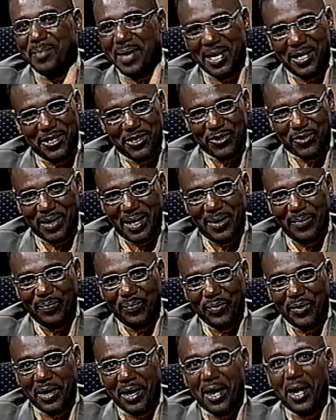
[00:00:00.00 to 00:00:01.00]
ministry.
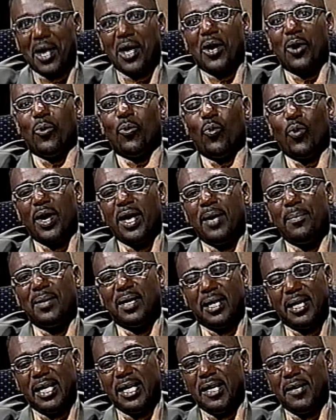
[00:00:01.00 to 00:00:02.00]
We
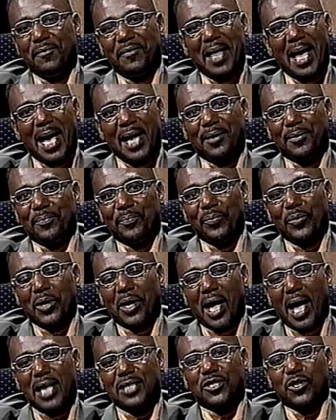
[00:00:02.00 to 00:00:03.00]
believe that
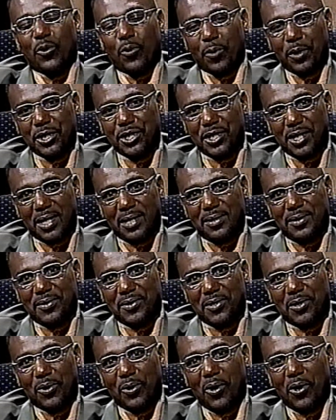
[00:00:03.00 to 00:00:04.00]
as
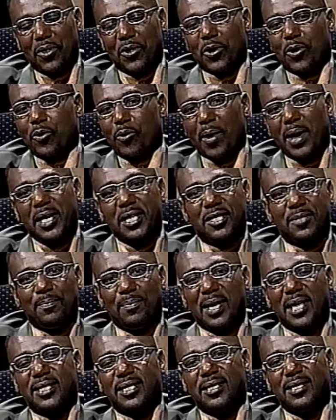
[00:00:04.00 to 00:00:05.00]
Christians, the greatest
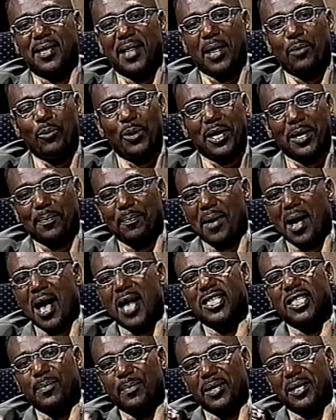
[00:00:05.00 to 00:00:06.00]
blessing that we could
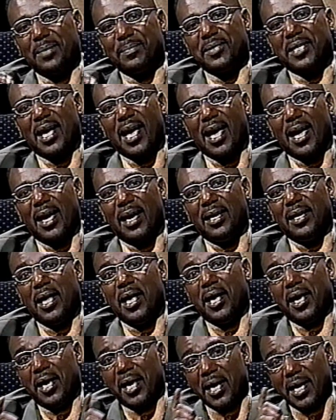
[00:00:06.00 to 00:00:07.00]
possibly obtain
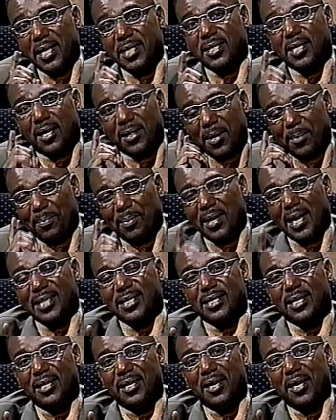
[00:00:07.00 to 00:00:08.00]
is the
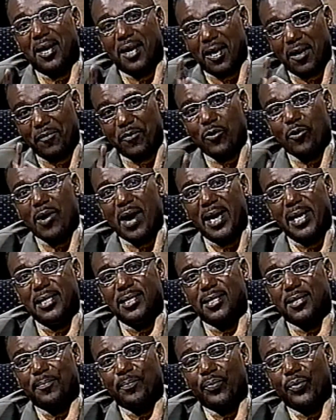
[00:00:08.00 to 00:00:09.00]
blessing of
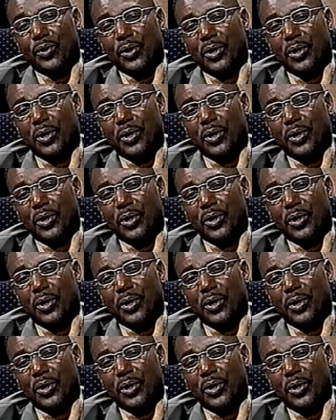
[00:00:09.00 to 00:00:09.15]
grace.